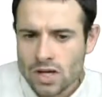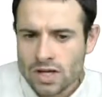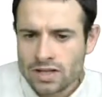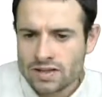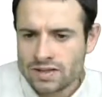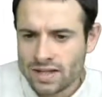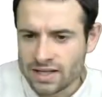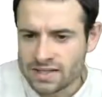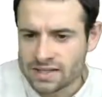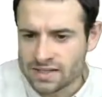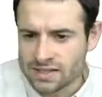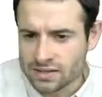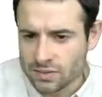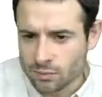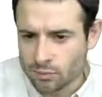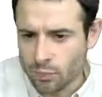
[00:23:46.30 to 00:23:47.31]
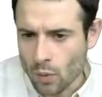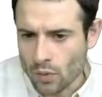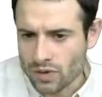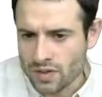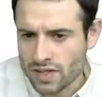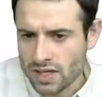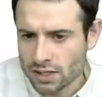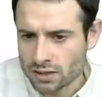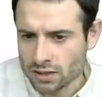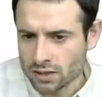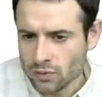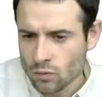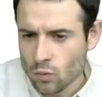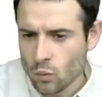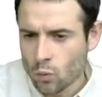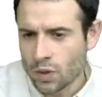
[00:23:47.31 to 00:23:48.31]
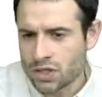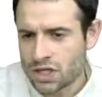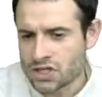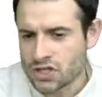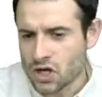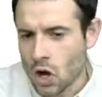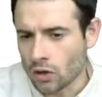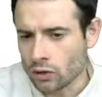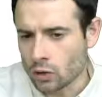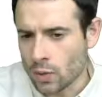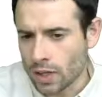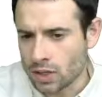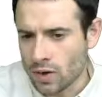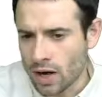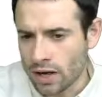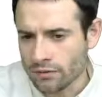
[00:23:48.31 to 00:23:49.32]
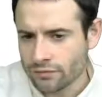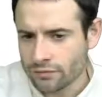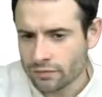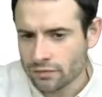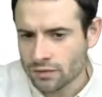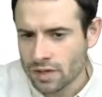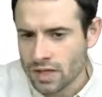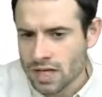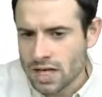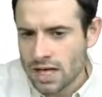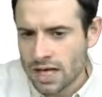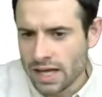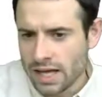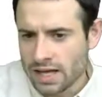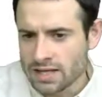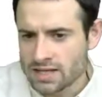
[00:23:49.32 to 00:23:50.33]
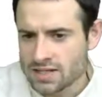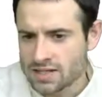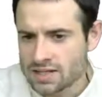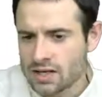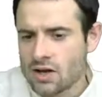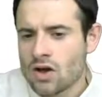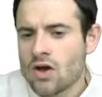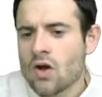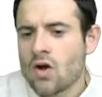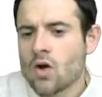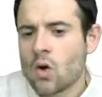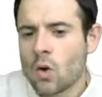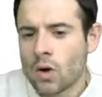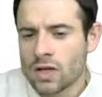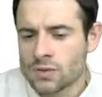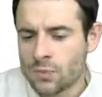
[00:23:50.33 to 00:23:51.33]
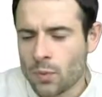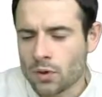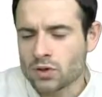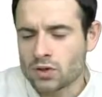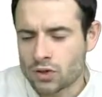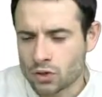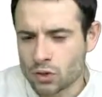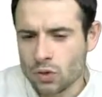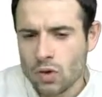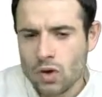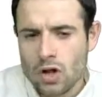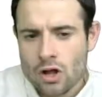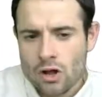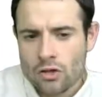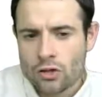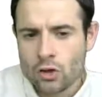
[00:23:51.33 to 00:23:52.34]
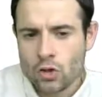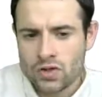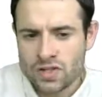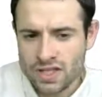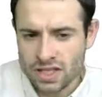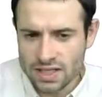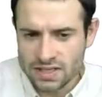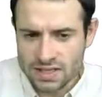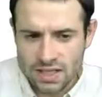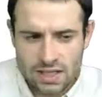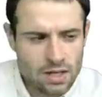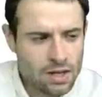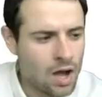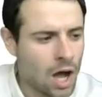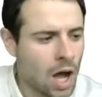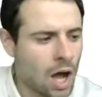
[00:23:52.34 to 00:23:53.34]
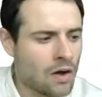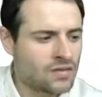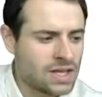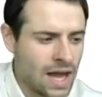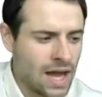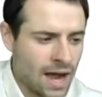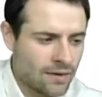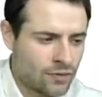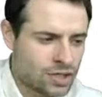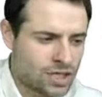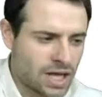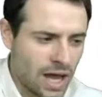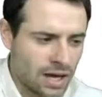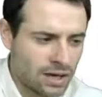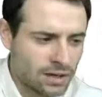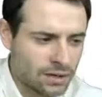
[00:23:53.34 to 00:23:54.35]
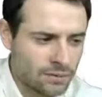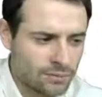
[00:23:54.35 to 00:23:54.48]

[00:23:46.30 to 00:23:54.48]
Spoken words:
This point here, which is on the red graph, corresponds to the utility of the average gain.